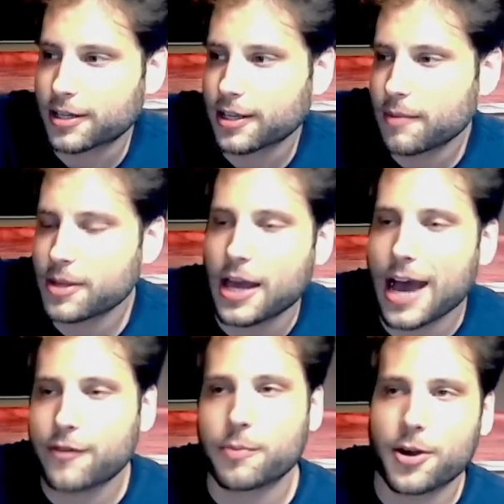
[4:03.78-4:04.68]
I mean, the
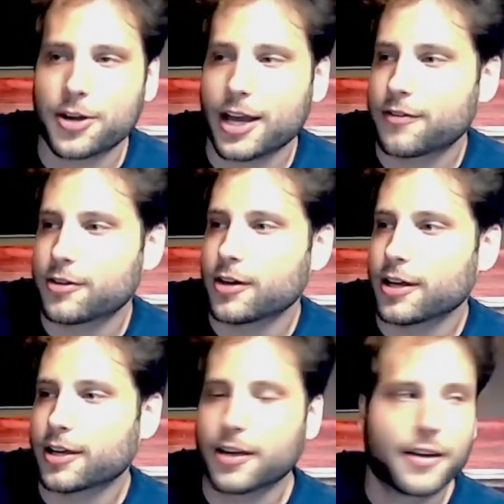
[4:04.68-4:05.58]
after party after. Were you like, having
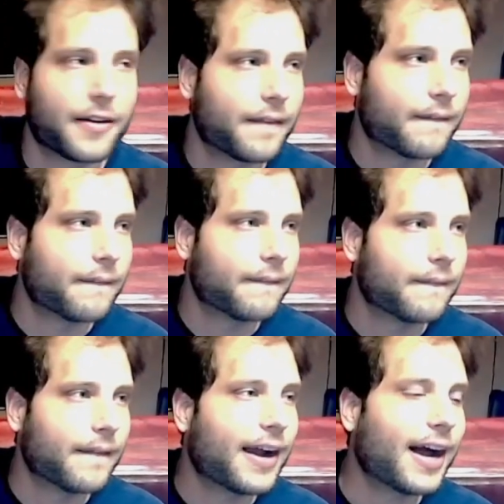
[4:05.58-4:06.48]
FOMO?
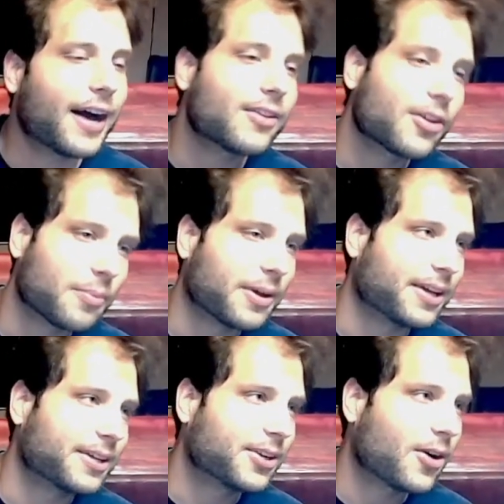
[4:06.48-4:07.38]
A little bit.
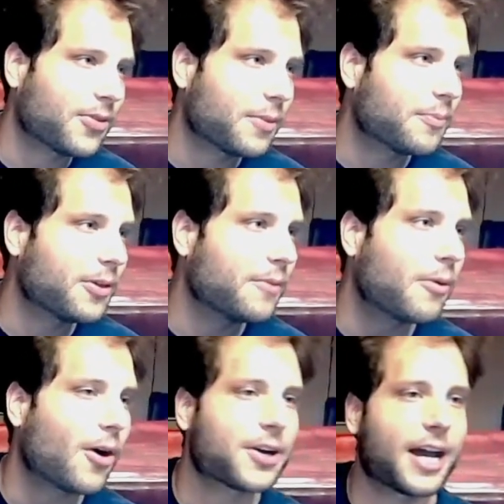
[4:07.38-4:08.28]
You know, okay. the the
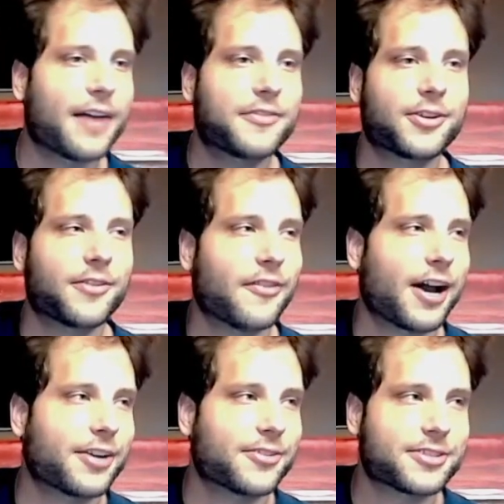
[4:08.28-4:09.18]
party after a
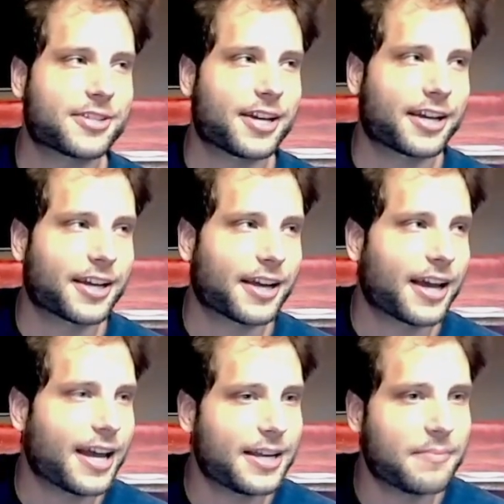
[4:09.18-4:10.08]
finals. Yeah, like, it wasn't even your
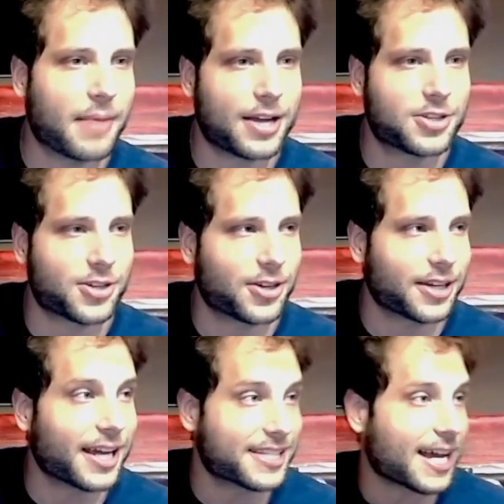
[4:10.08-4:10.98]
any major. Yeah,
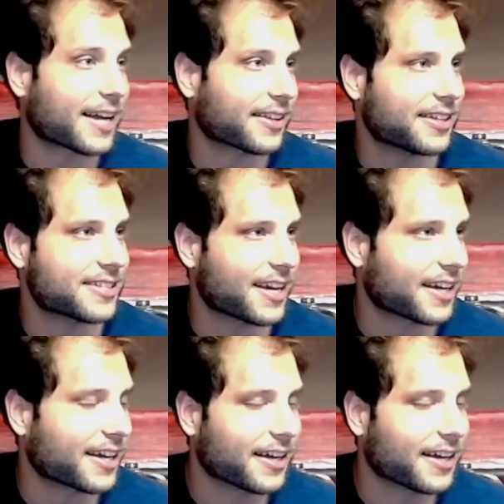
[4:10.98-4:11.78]
exactly. It's like.